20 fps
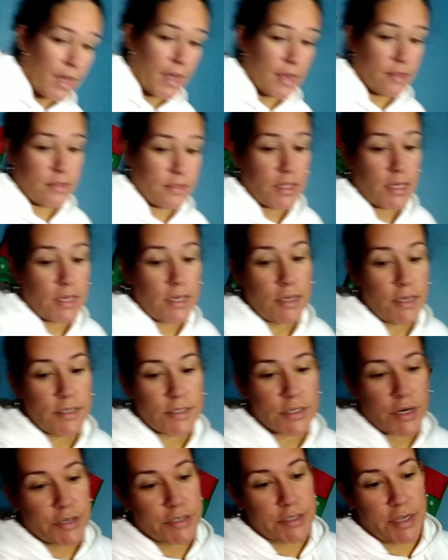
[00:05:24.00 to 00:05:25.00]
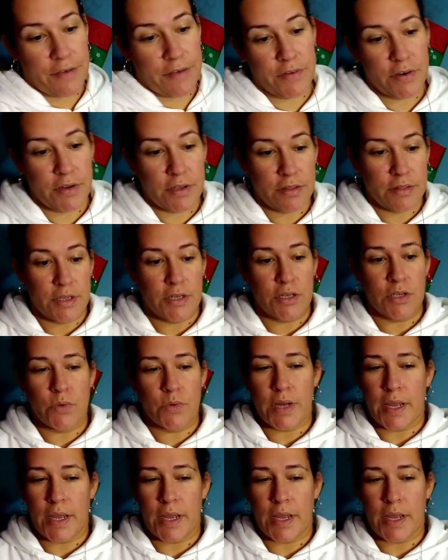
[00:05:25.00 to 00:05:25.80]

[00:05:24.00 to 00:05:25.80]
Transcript: And these are definitely new.